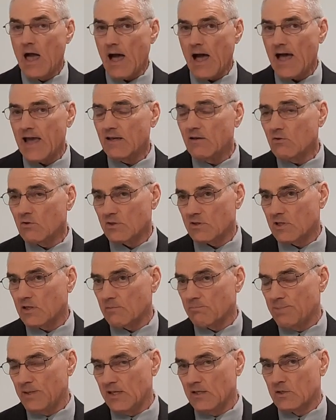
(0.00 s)
I don't
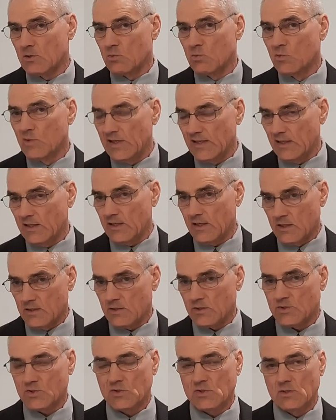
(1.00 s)
think Peter really
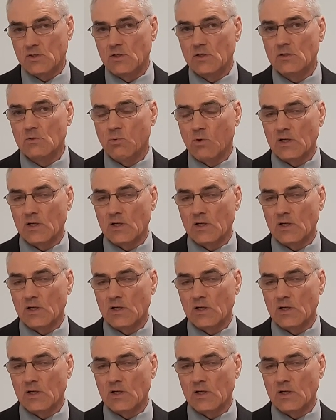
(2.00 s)
understood